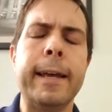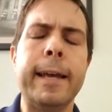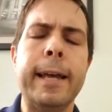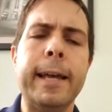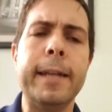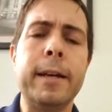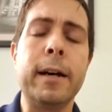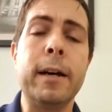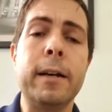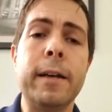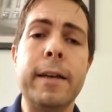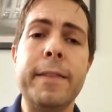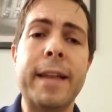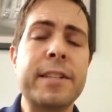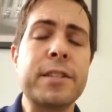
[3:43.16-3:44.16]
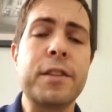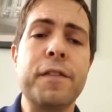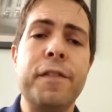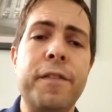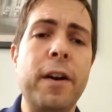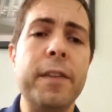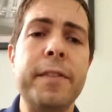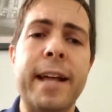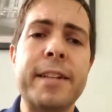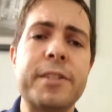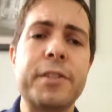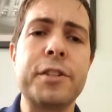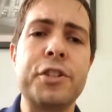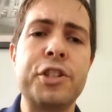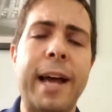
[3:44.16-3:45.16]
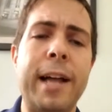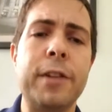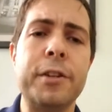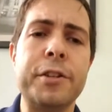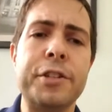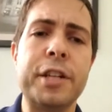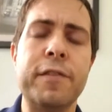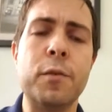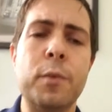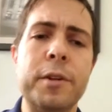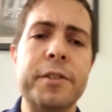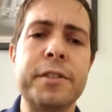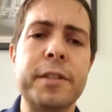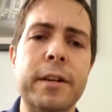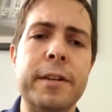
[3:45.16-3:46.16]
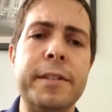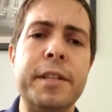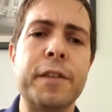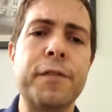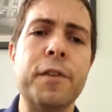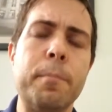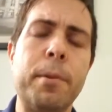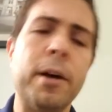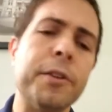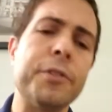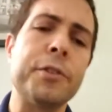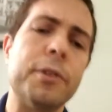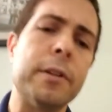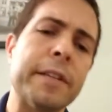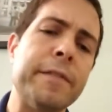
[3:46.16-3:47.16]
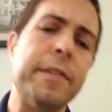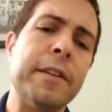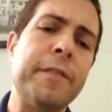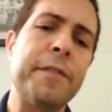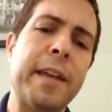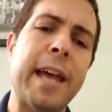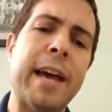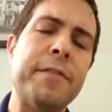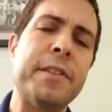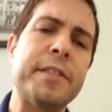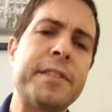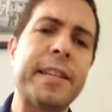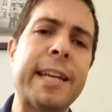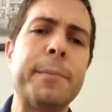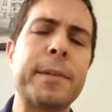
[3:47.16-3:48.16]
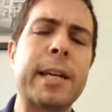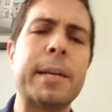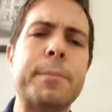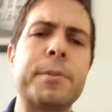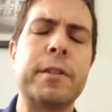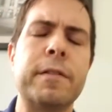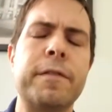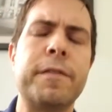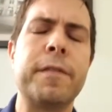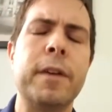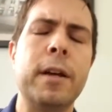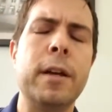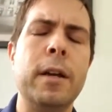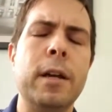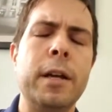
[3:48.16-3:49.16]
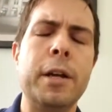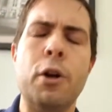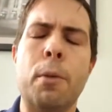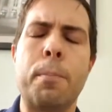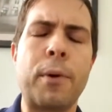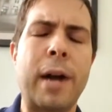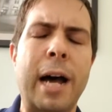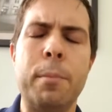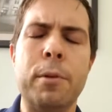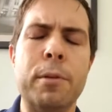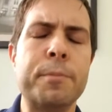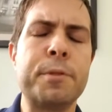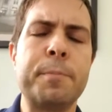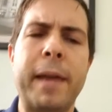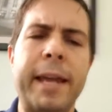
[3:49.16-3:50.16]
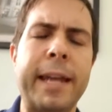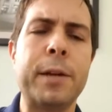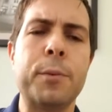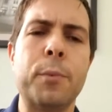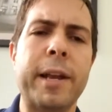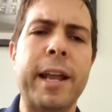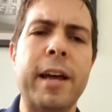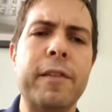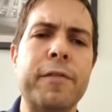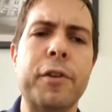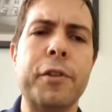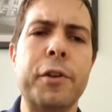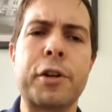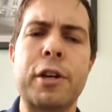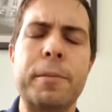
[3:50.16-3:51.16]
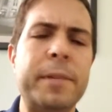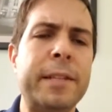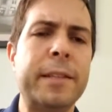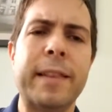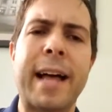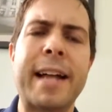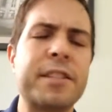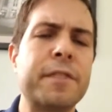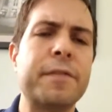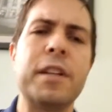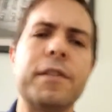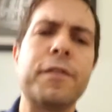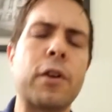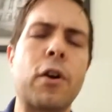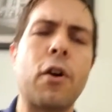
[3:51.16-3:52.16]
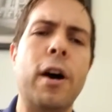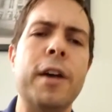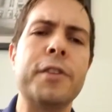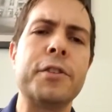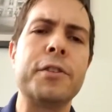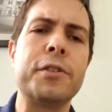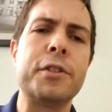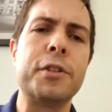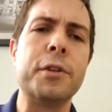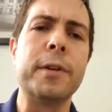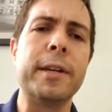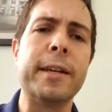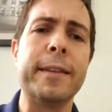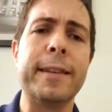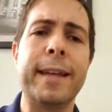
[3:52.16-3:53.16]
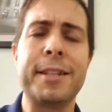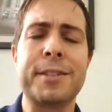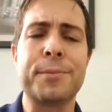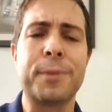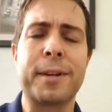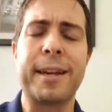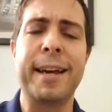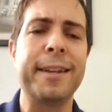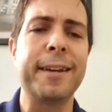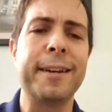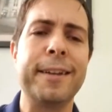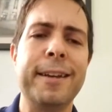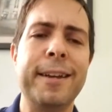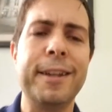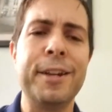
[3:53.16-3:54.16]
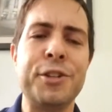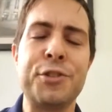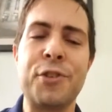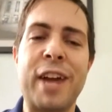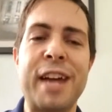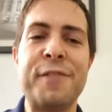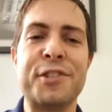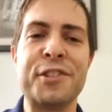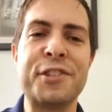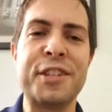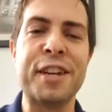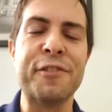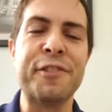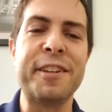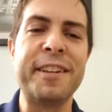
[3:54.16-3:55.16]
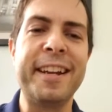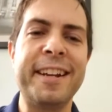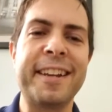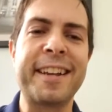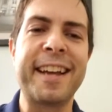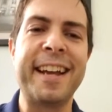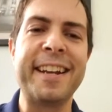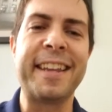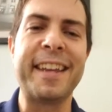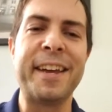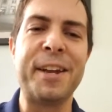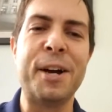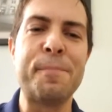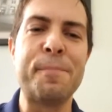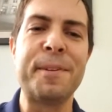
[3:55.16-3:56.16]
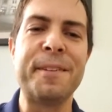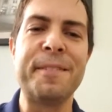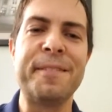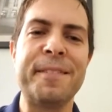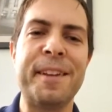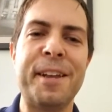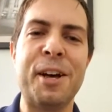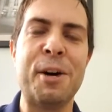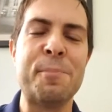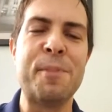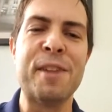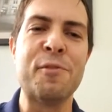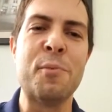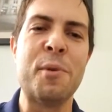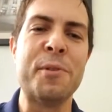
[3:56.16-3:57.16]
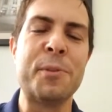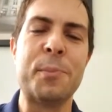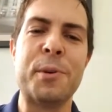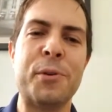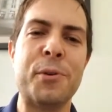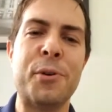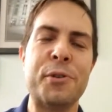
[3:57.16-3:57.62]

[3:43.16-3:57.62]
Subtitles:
And that's the fun. That's the challenge. Everyone's a different puzzle, even if they have the same types of, you know, problems, pain, whatever, there could be lots of different causes to it. And that's what kind of drives us every day to kind of get up and help everyone with their